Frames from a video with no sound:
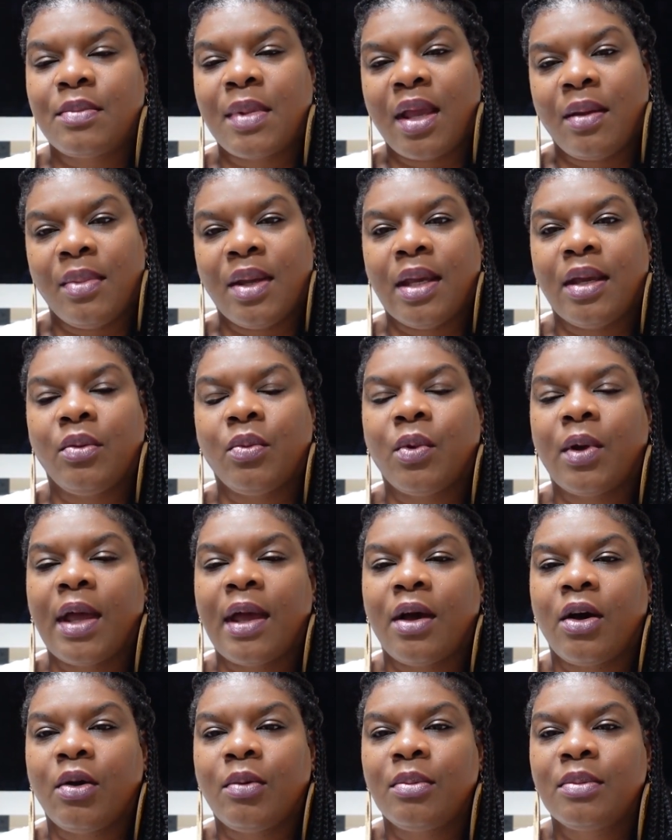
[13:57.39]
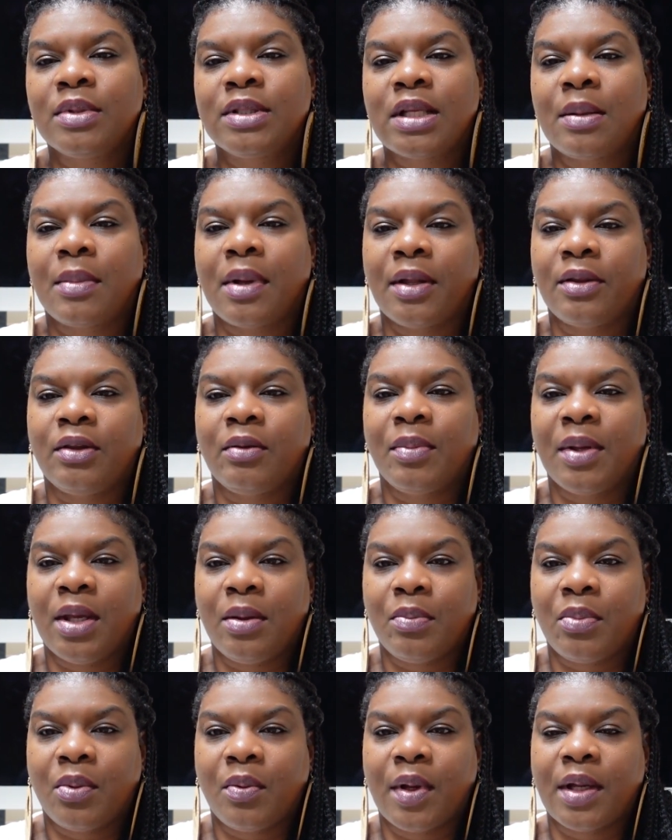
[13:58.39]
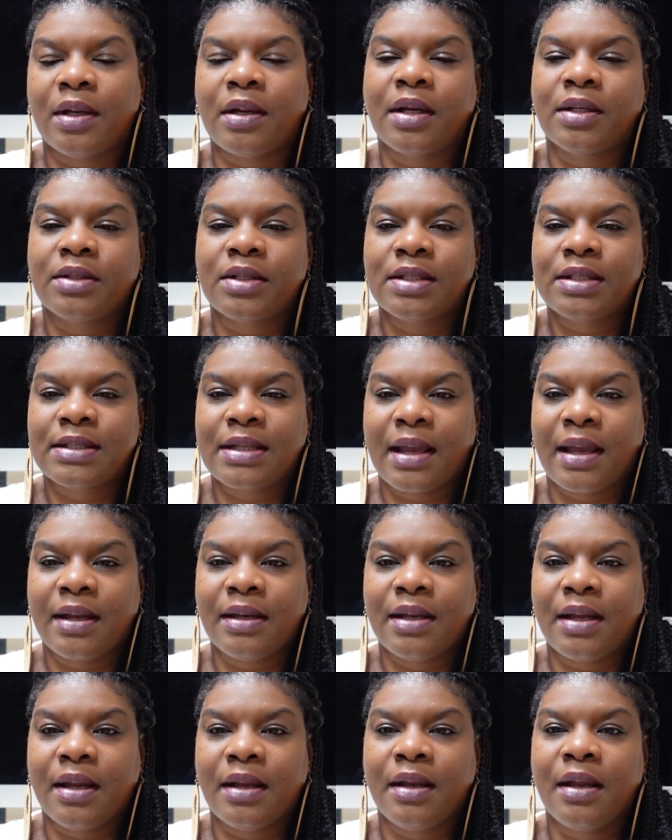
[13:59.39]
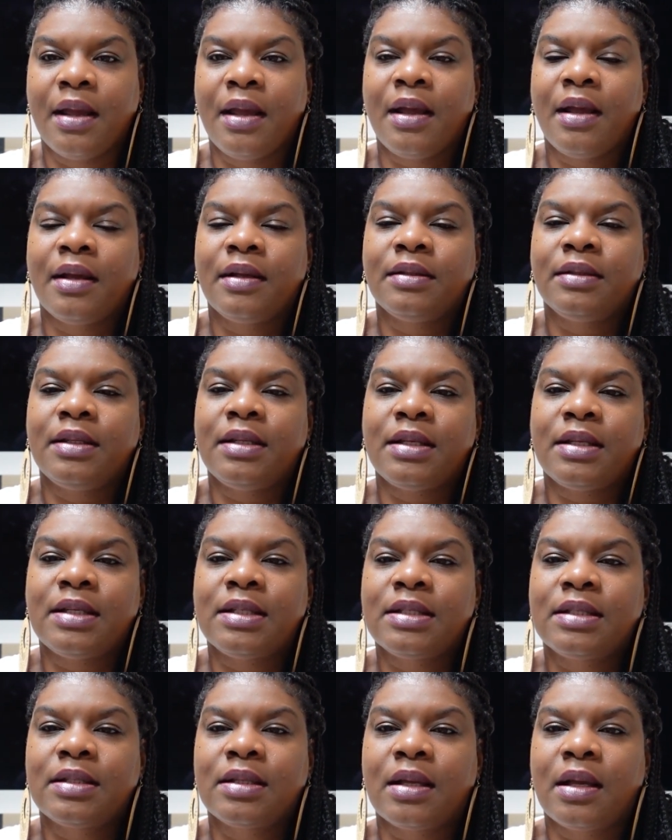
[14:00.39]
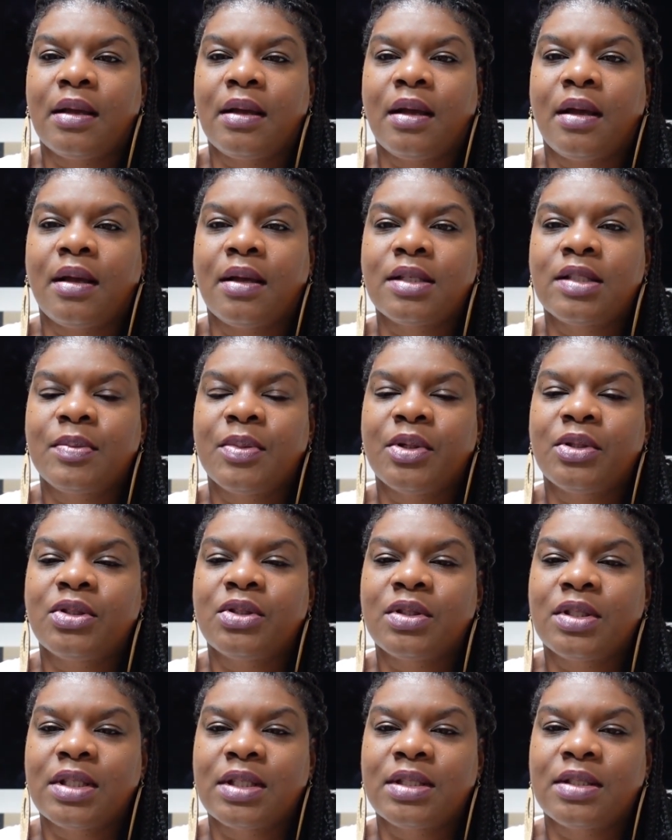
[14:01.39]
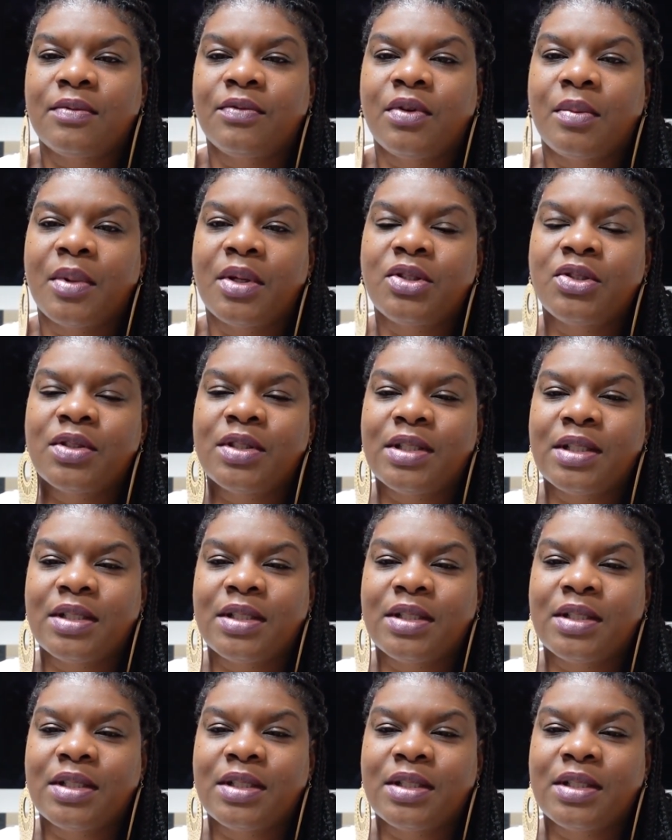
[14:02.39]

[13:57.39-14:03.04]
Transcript: Maybe it will help some other people in understanding this spiritual system from a